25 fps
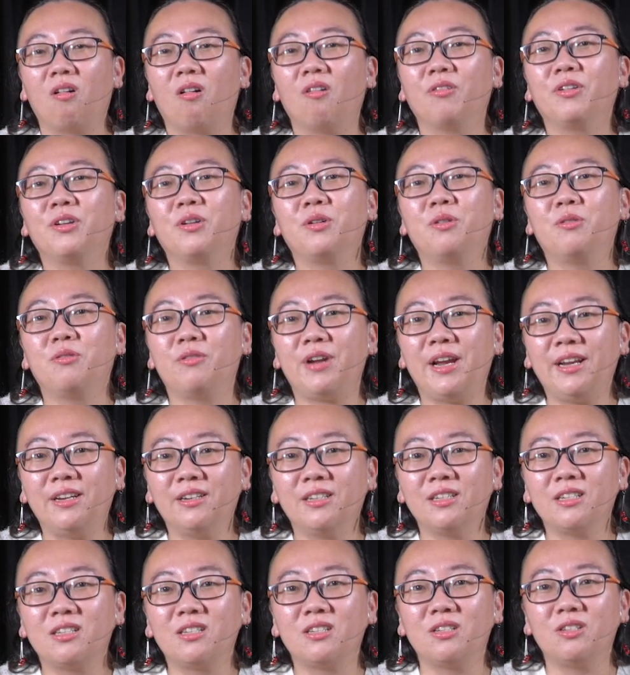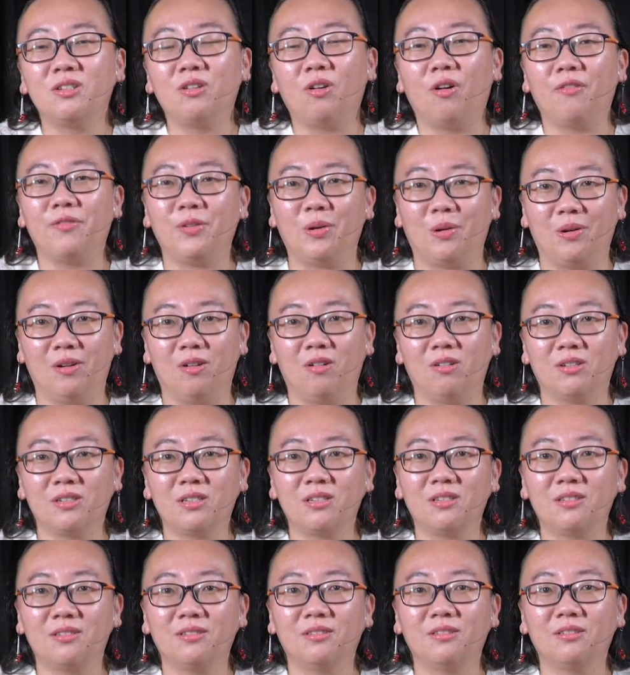or the greatness of your
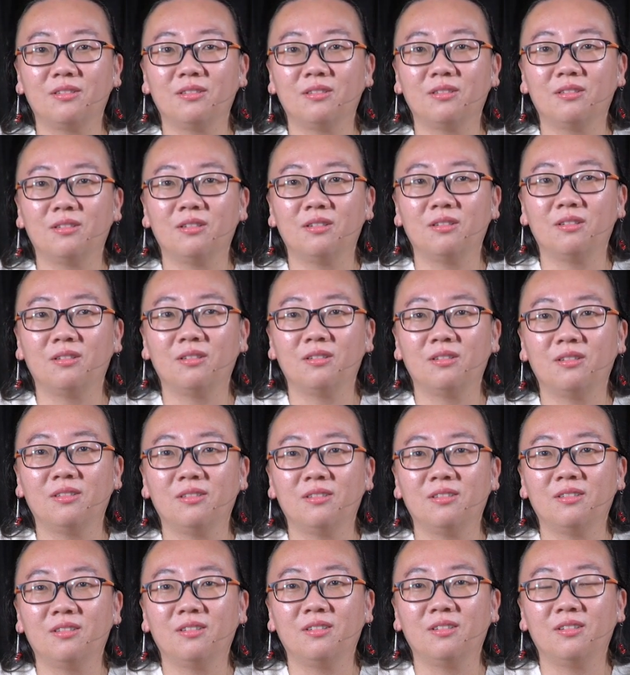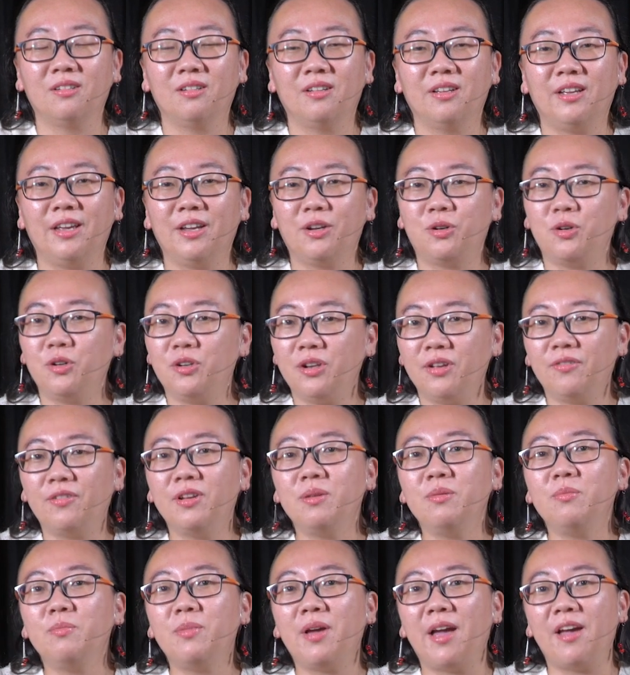loss. It could
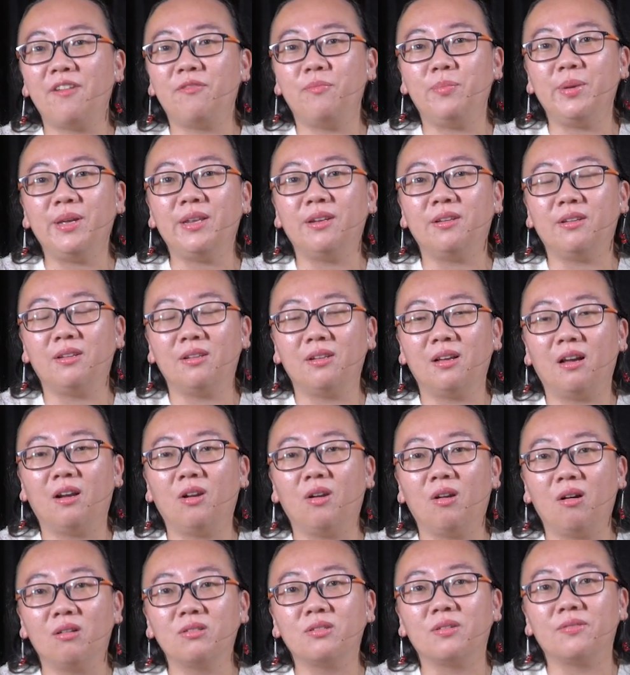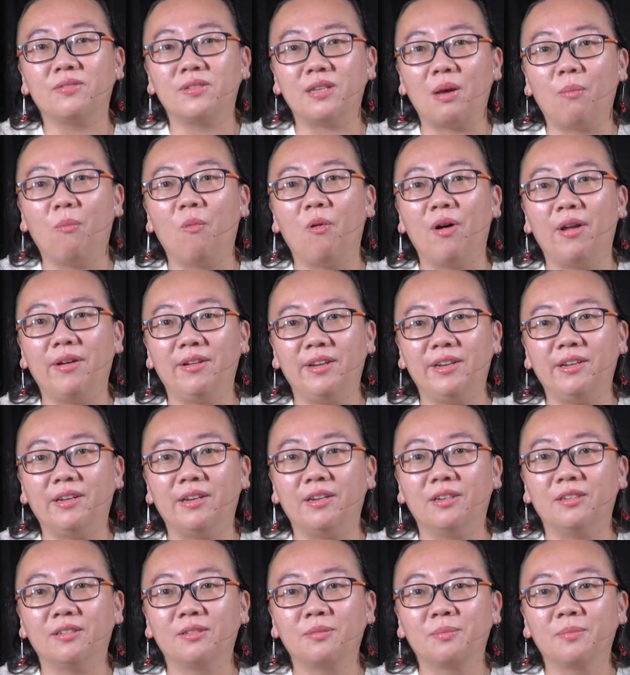even have been a loss of someone
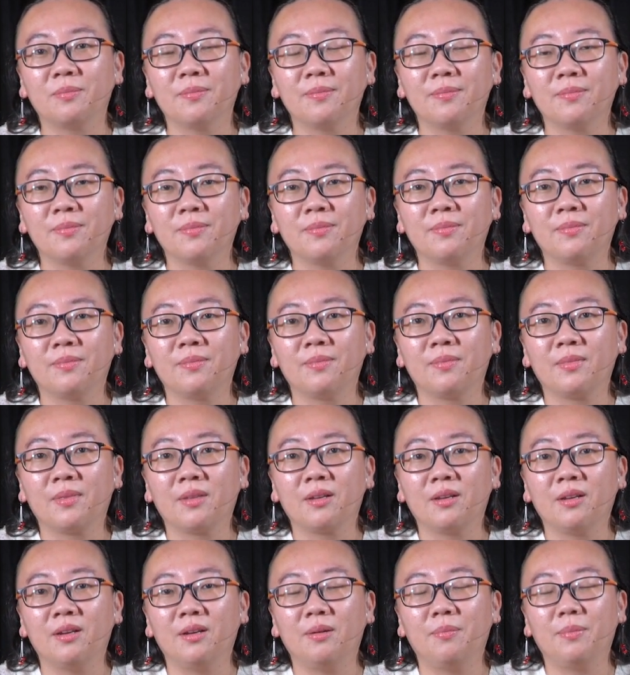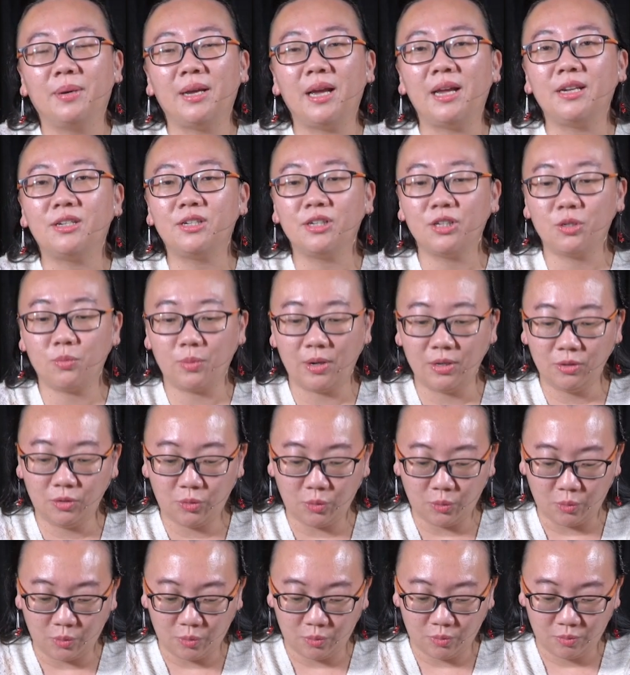dear. But I just
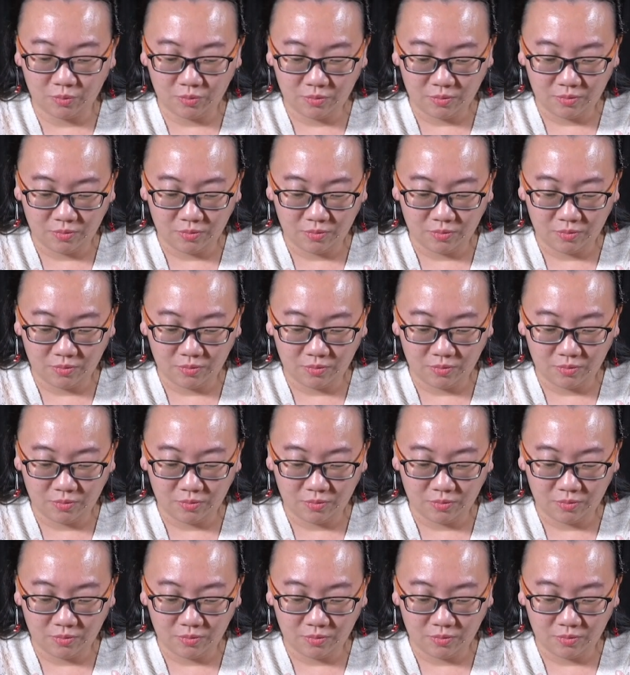want to